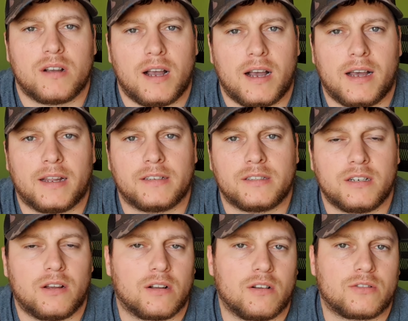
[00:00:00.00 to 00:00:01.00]
and,
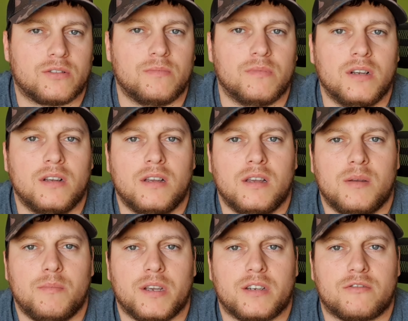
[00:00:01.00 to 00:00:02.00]
I got some
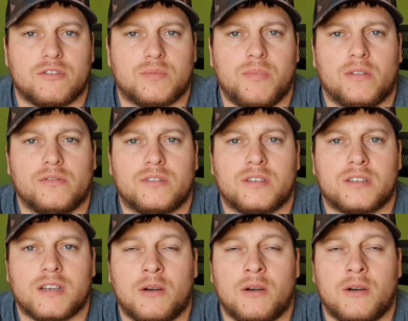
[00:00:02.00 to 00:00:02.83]
mixed response.